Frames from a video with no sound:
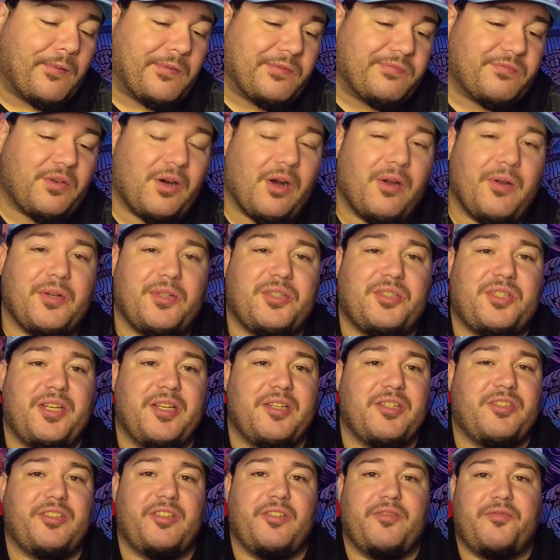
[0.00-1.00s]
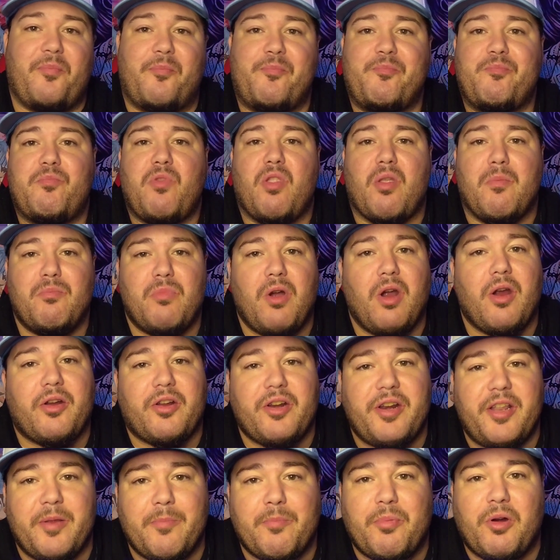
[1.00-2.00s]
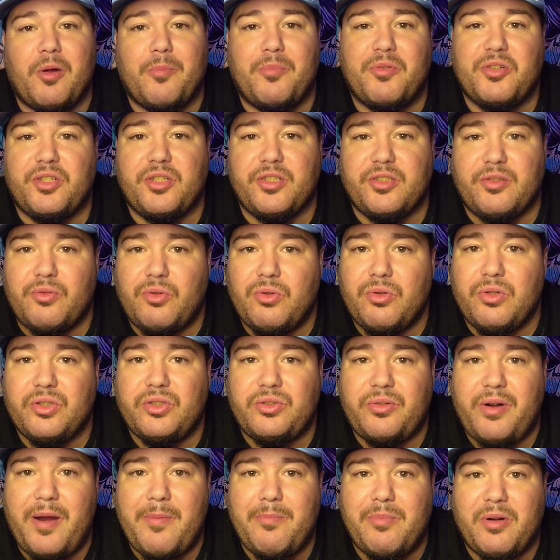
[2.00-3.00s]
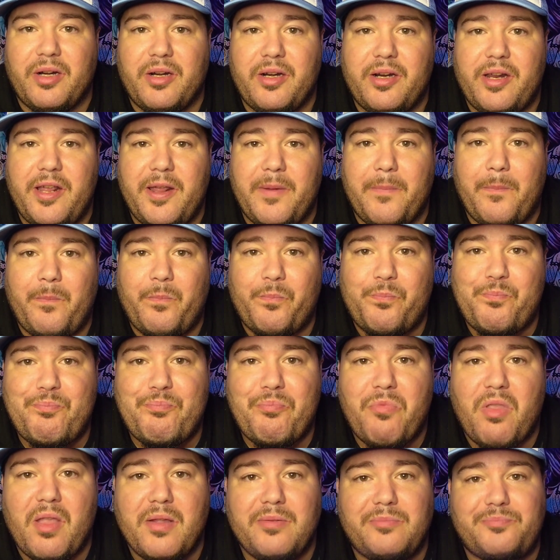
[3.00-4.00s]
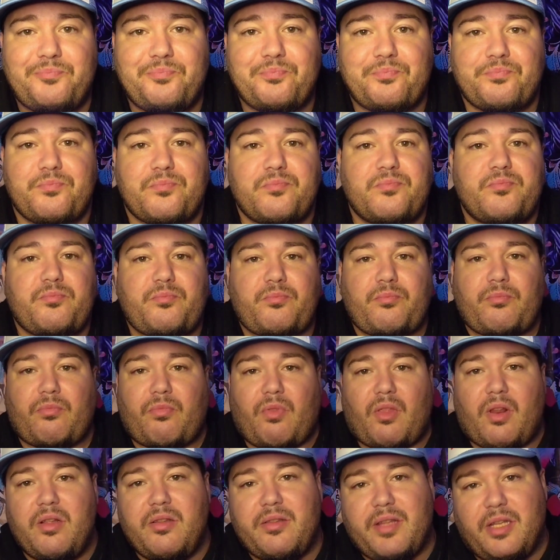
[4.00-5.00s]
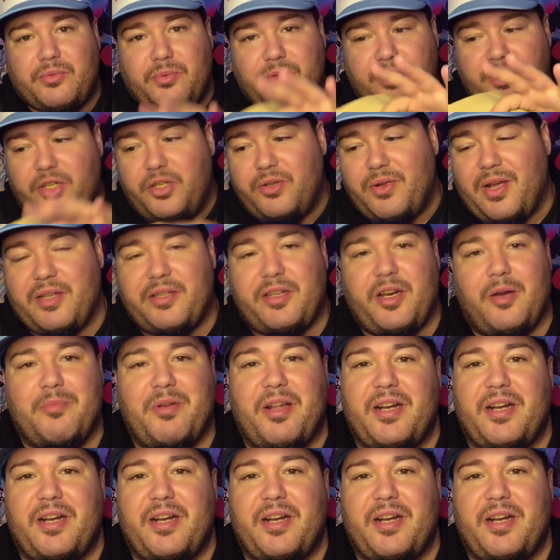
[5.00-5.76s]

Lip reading: For all extensive marketing purposes, of course, right, Burger King? That's what you do out there,